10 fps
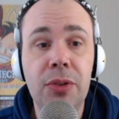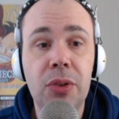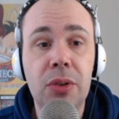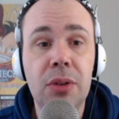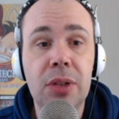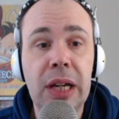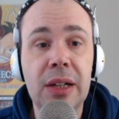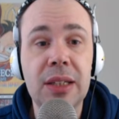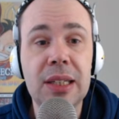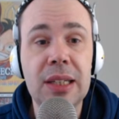your
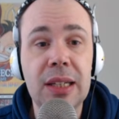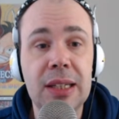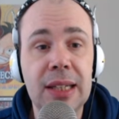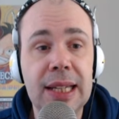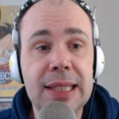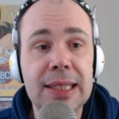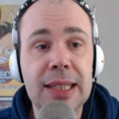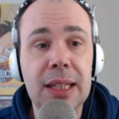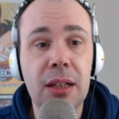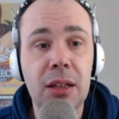characters is less than the